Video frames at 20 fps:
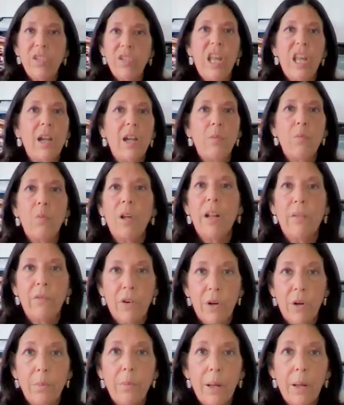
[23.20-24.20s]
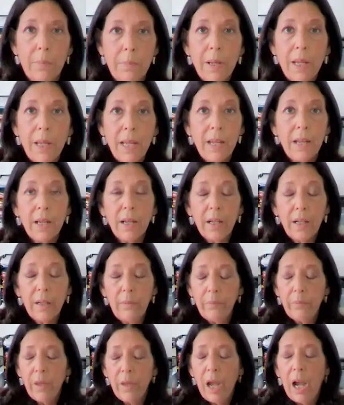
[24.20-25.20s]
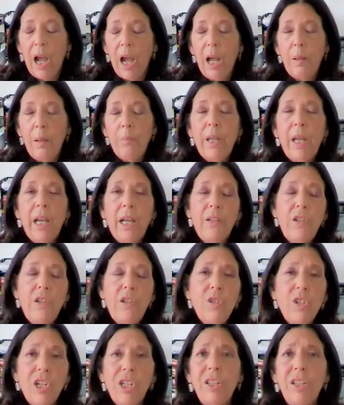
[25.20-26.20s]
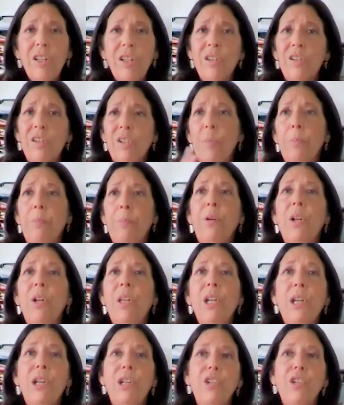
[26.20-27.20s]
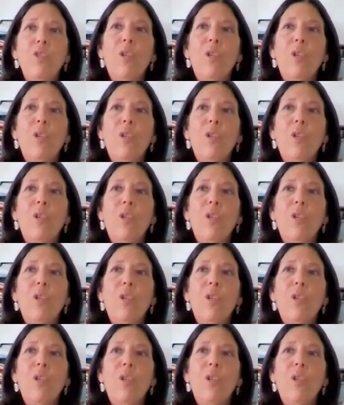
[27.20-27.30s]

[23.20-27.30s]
estate, whatever it might be. And usually there's a pretty good